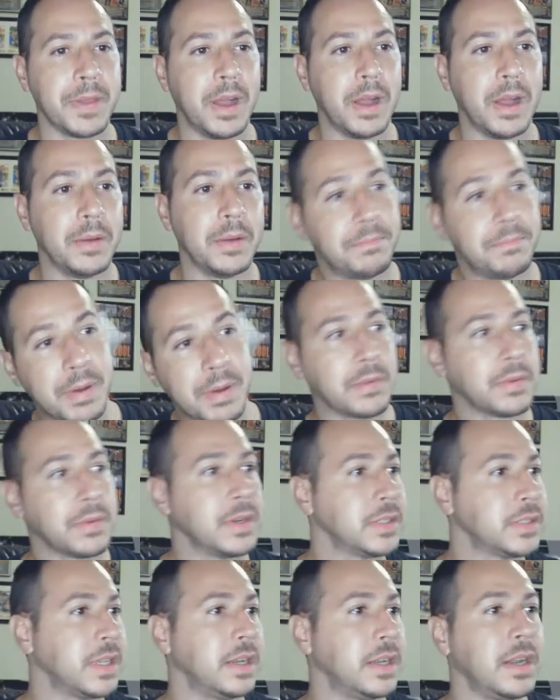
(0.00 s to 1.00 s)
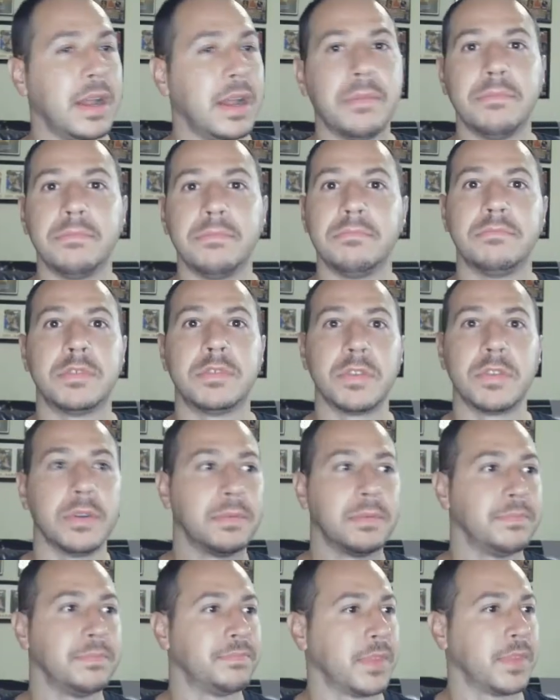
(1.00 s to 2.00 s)
Um, but I'm going to send it out.
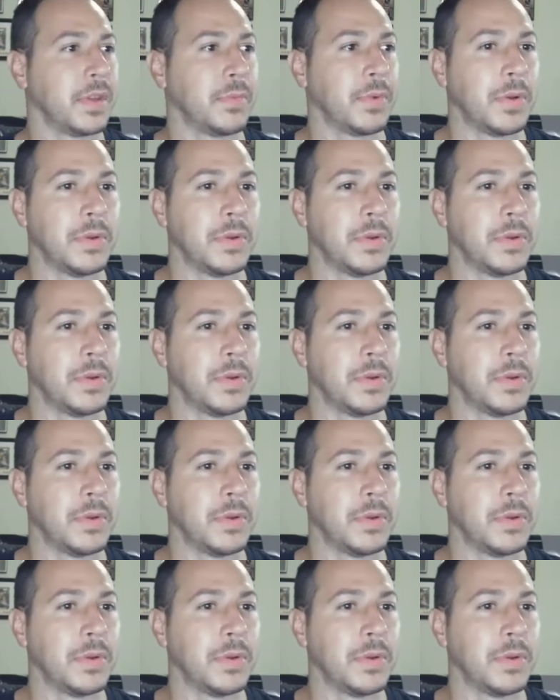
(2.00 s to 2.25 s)
Screw it.